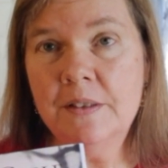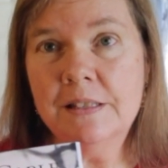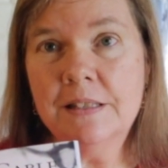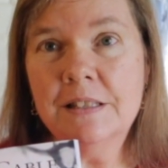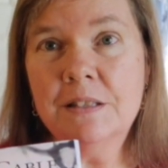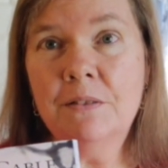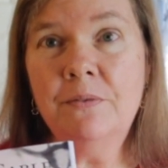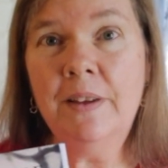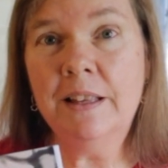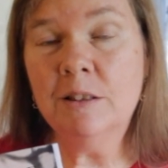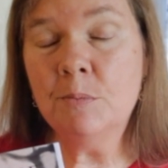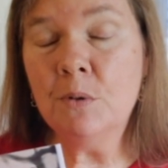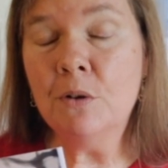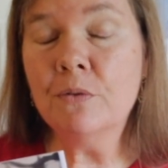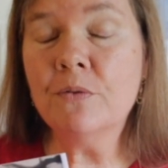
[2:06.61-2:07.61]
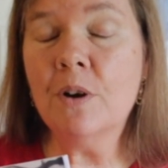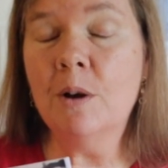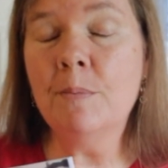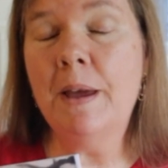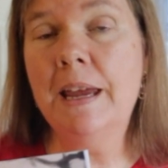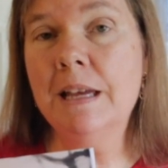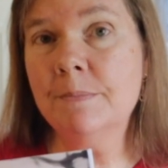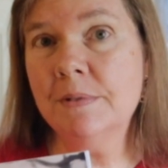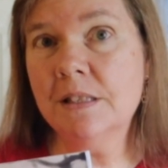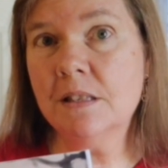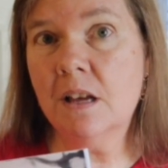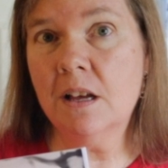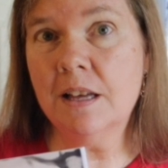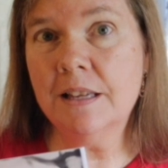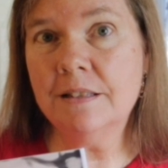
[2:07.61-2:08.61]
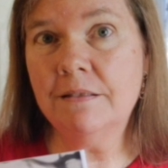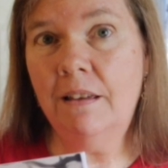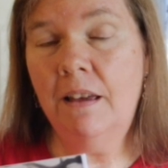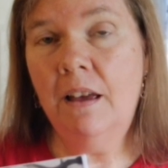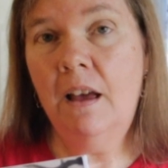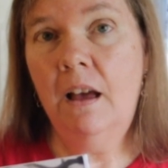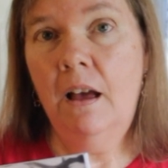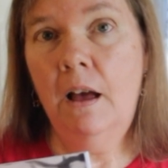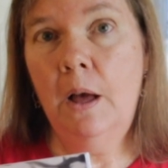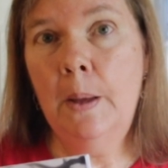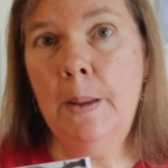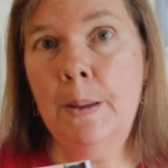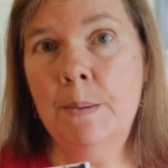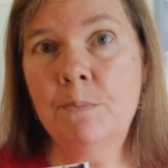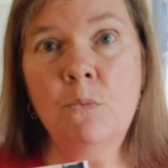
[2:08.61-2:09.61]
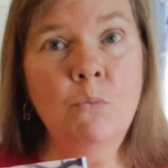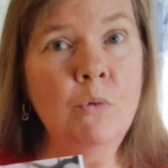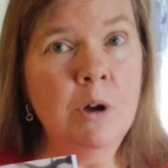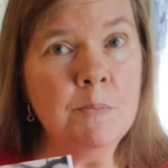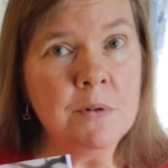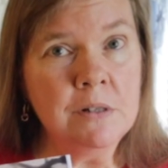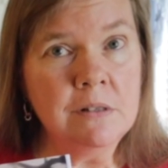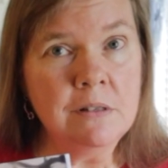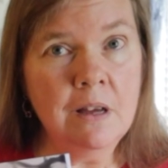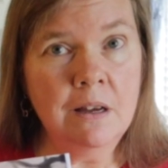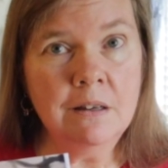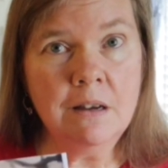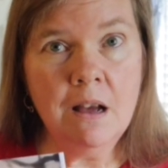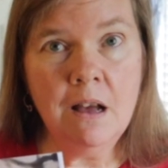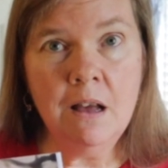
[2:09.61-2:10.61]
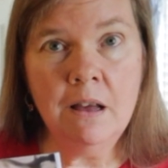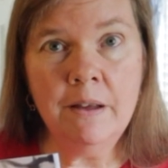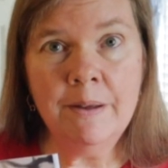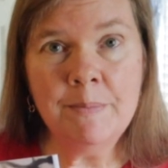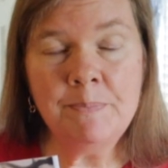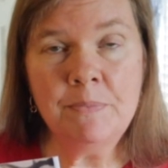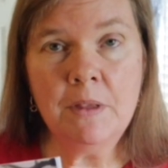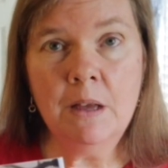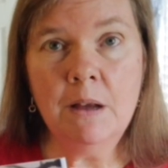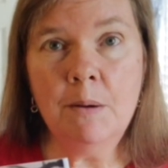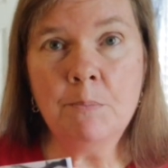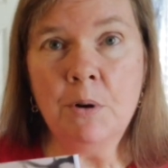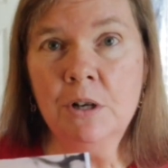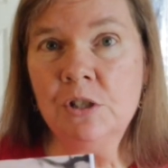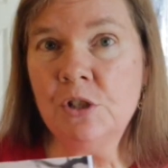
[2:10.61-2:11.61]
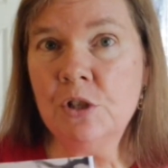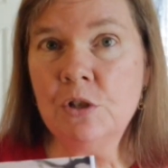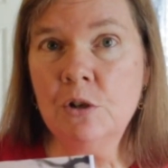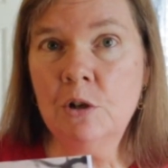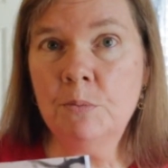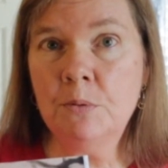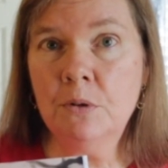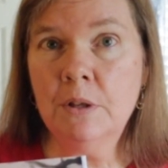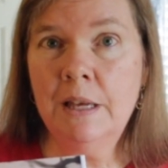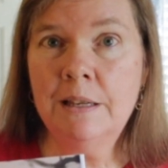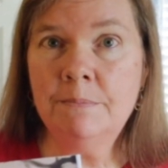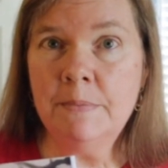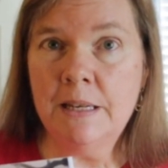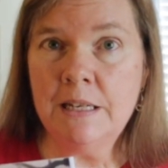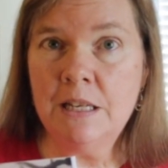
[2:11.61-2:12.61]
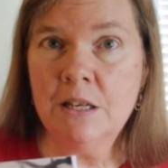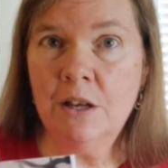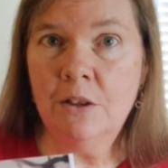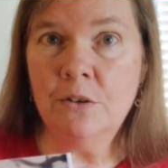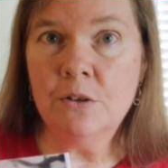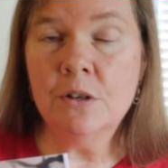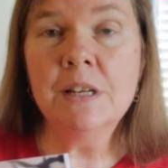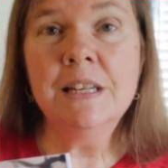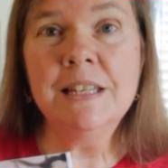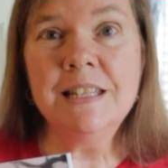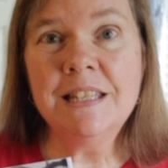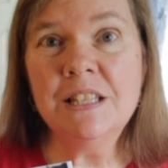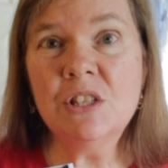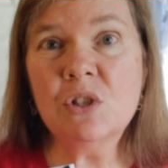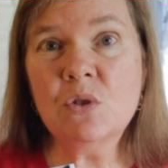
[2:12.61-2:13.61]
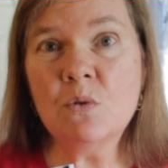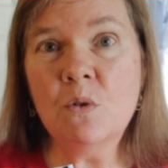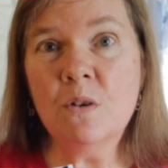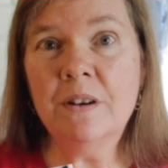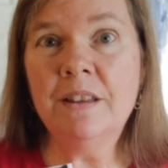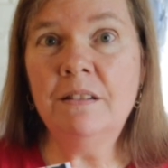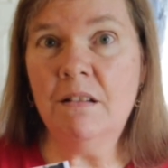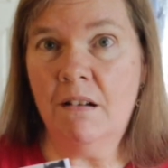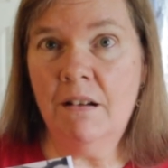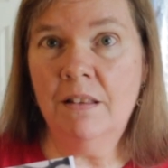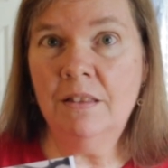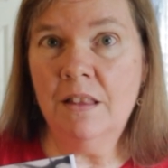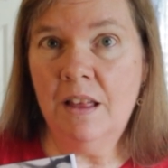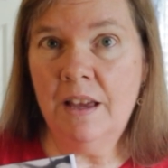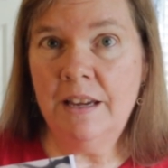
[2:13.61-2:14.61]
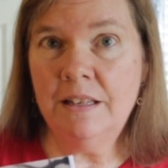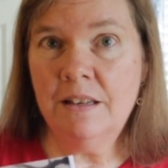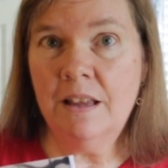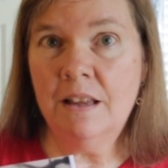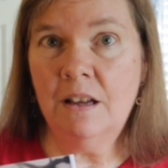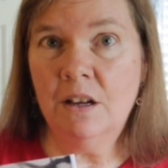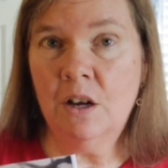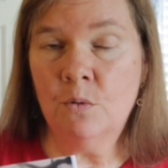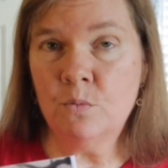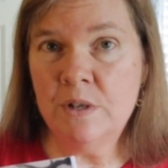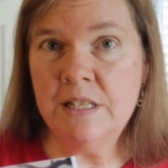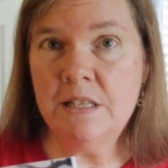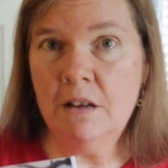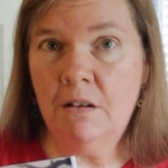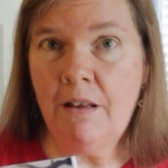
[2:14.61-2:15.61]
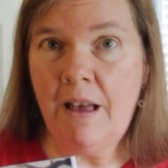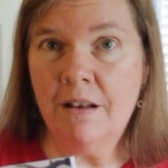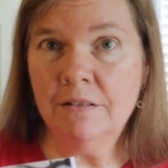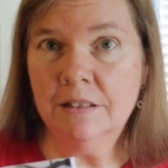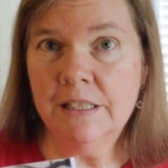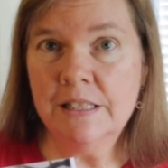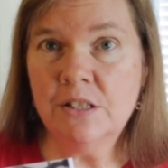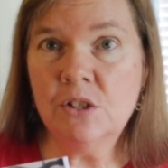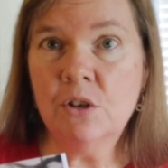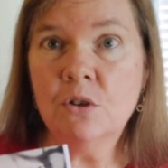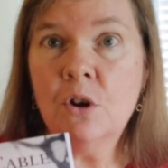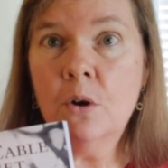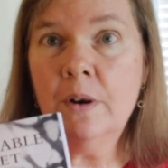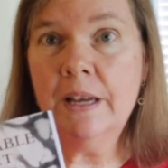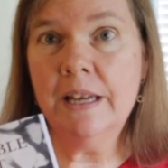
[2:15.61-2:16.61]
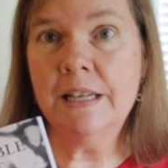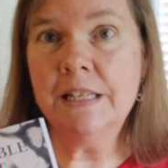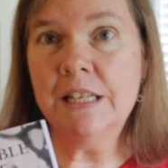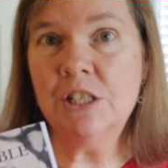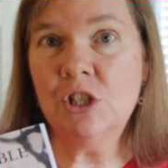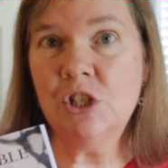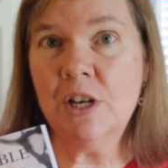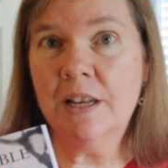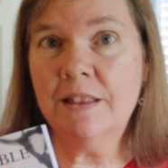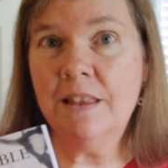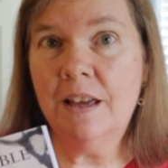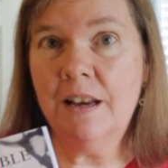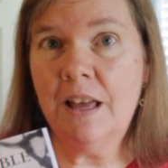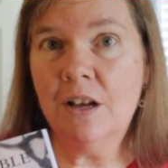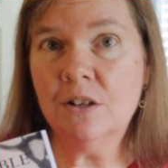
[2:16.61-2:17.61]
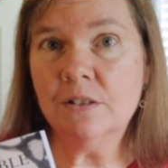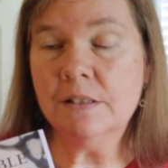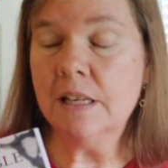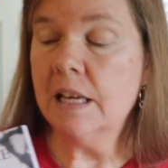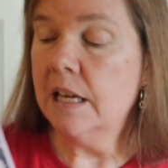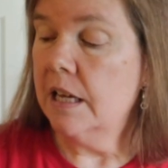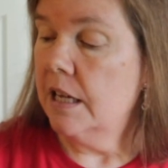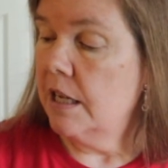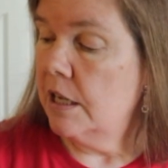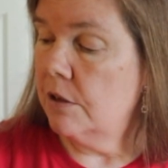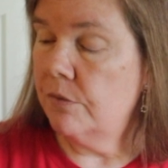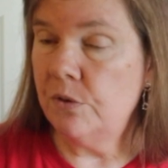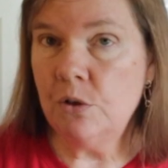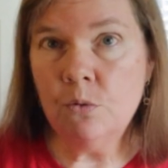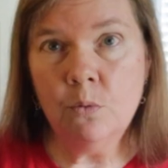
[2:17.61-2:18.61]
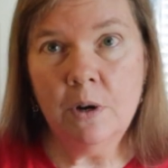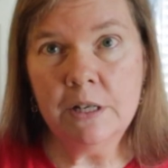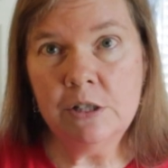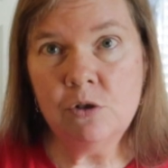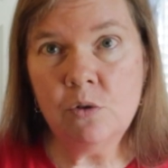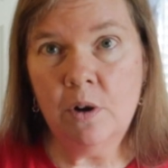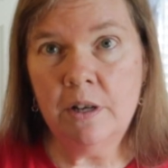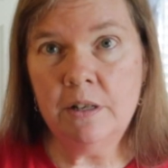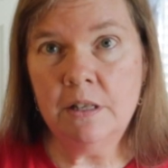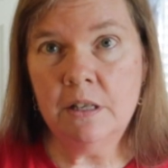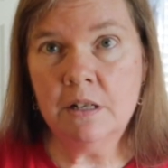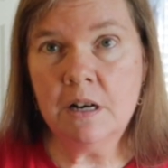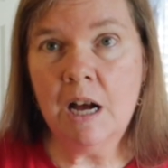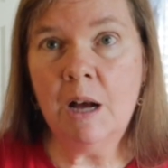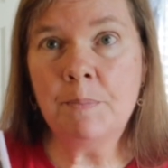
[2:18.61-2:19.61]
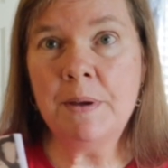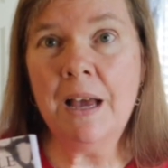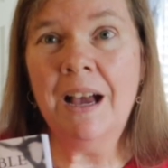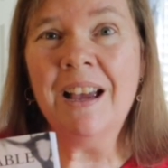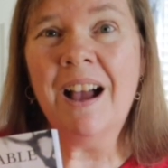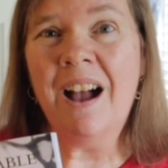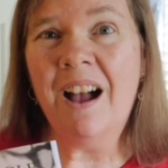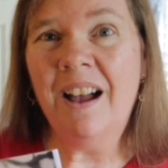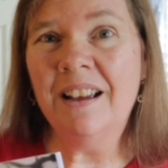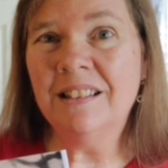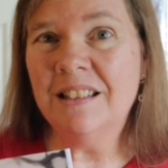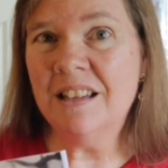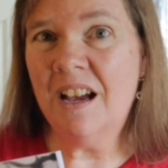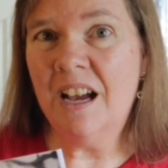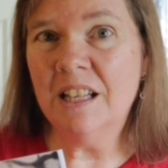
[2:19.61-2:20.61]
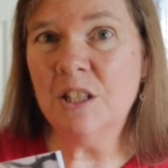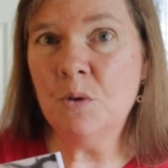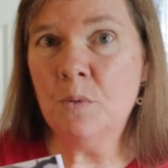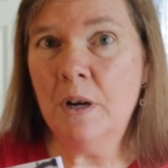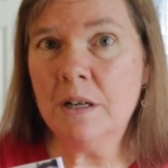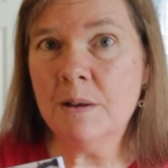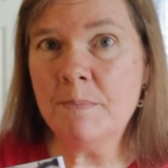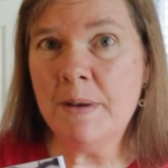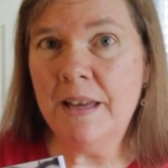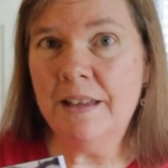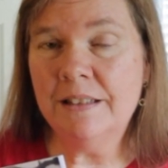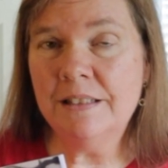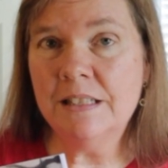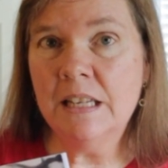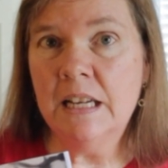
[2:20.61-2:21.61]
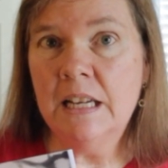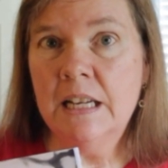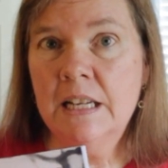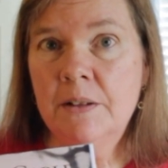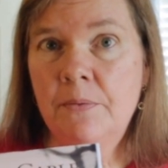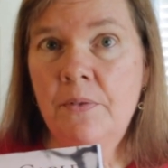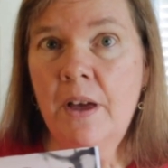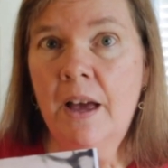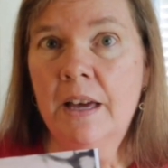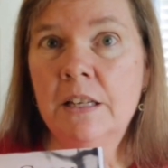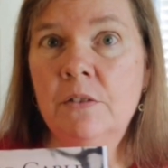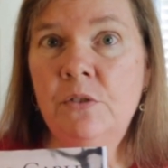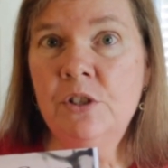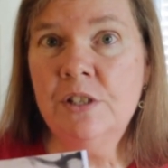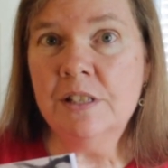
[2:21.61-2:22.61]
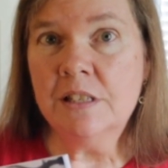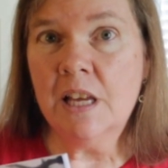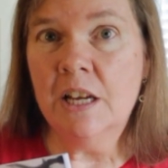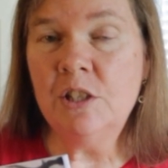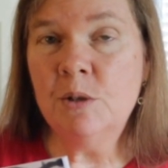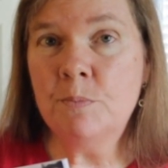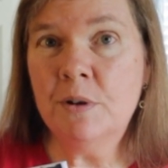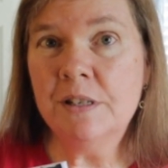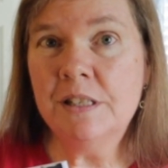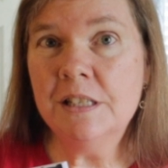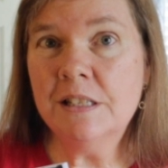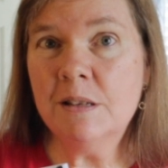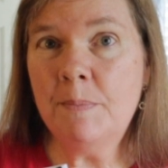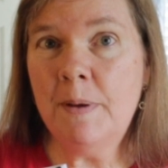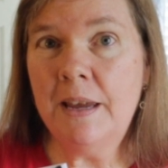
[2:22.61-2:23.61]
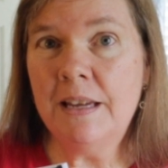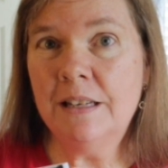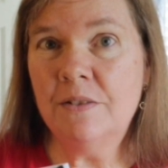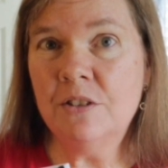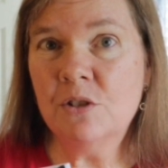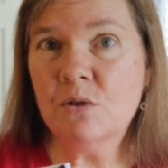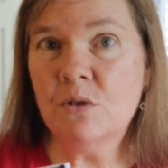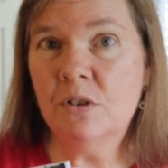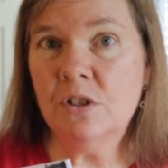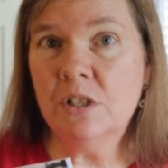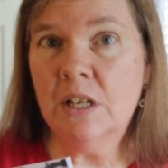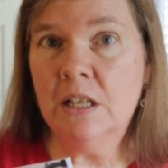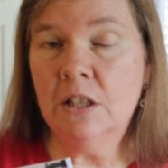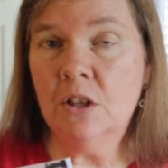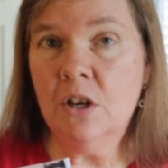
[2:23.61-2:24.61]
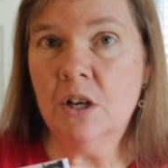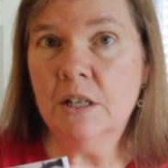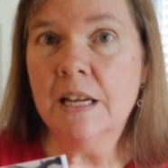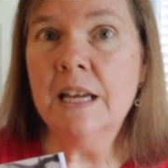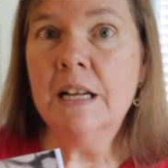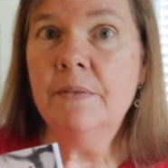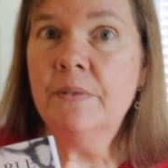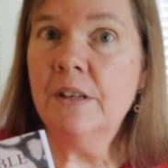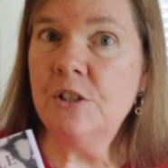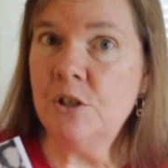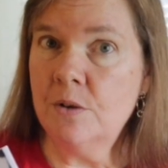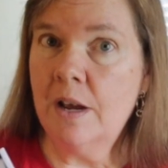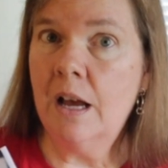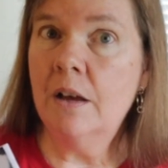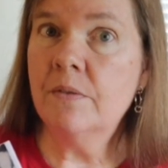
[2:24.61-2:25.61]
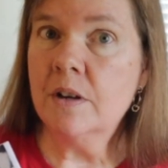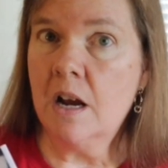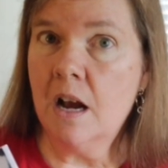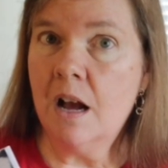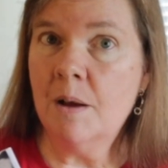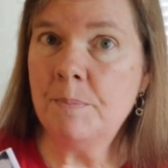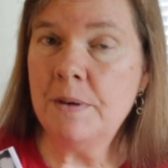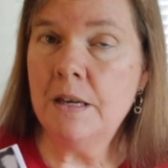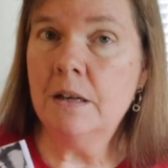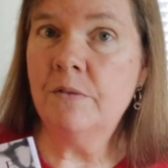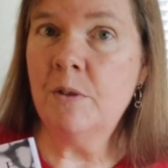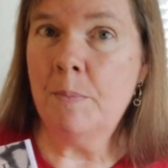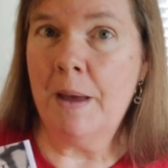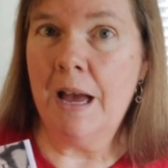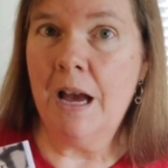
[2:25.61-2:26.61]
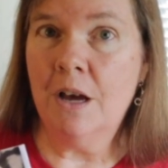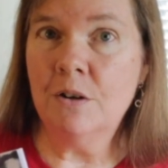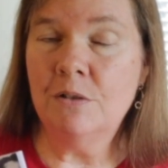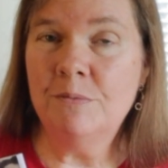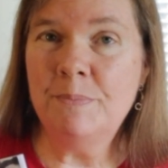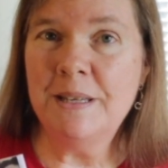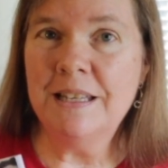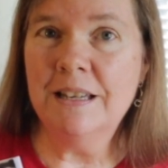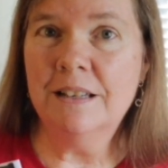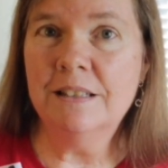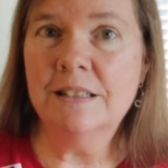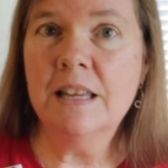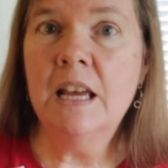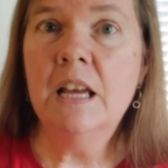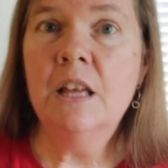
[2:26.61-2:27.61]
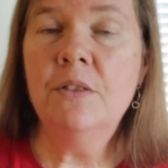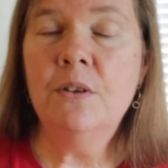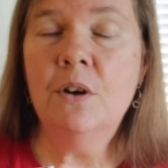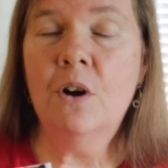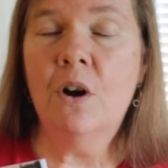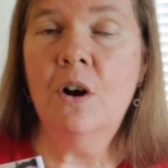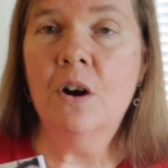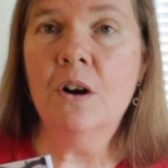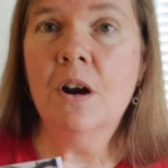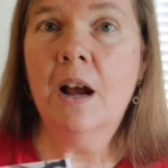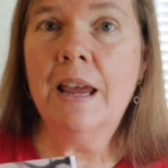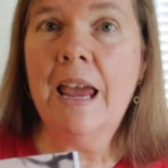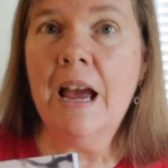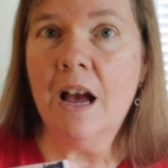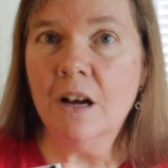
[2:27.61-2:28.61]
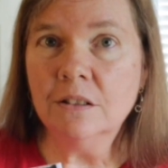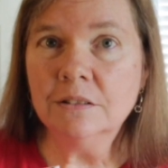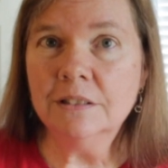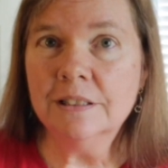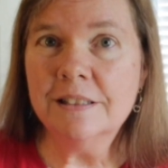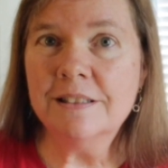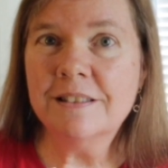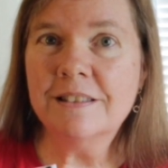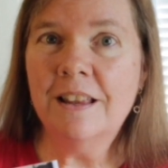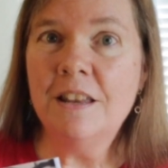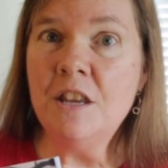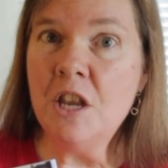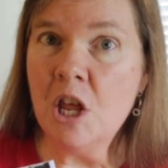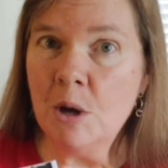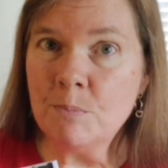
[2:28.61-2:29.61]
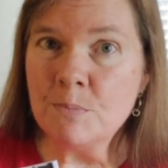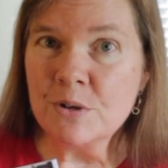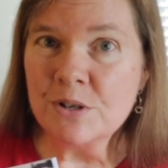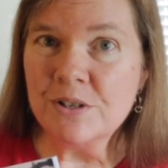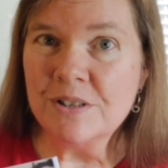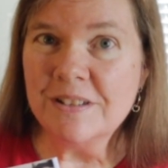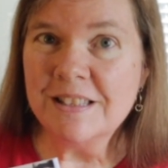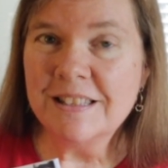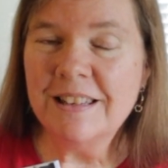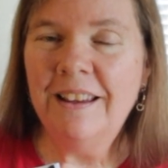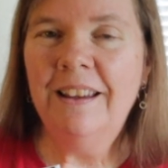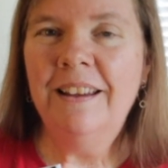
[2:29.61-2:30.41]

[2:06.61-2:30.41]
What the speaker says: This is available from Amazon, Walmart.com, Barnes & Noble, and many other in-store and online retail outlets. So go ahead and check that out if you want to try to get a copy. I highly recommend that if you decide to participate in this crochet along, that you have a copy of the pattern, because there are countless numbers